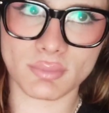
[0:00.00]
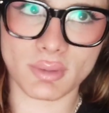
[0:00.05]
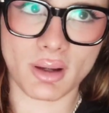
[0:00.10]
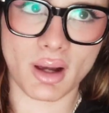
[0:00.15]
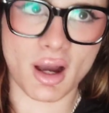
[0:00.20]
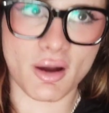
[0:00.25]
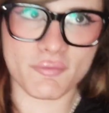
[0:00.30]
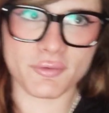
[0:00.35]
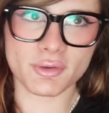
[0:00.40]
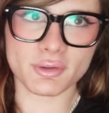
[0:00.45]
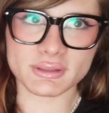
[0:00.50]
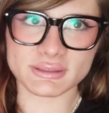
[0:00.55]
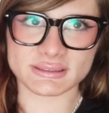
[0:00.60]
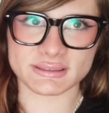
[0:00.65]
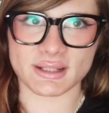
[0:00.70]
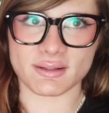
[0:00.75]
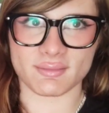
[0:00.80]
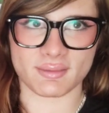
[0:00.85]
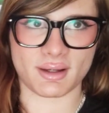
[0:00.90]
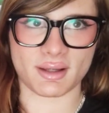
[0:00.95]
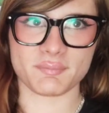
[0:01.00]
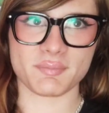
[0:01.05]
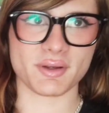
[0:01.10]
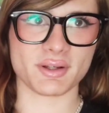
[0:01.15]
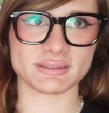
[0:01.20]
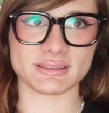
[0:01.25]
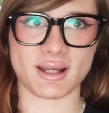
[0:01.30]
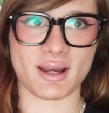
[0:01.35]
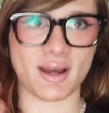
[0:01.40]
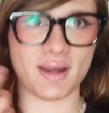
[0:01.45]
have you all seen that?
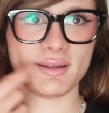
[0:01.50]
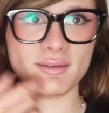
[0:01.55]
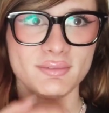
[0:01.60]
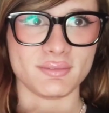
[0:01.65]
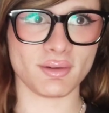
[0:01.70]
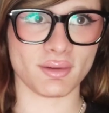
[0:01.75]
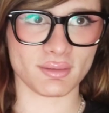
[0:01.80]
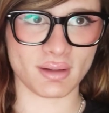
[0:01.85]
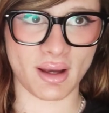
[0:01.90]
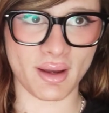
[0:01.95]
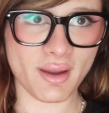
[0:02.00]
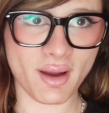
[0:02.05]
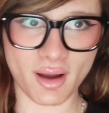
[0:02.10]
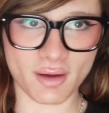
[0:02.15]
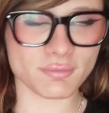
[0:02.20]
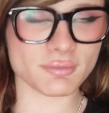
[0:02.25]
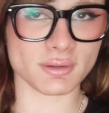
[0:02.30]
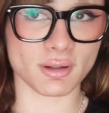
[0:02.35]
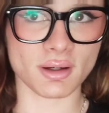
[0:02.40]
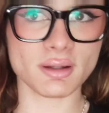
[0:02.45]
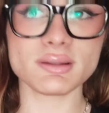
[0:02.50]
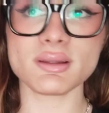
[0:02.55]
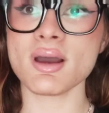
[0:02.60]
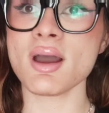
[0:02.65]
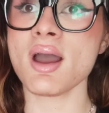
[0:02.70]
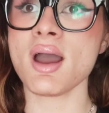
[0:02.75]
Because I have not.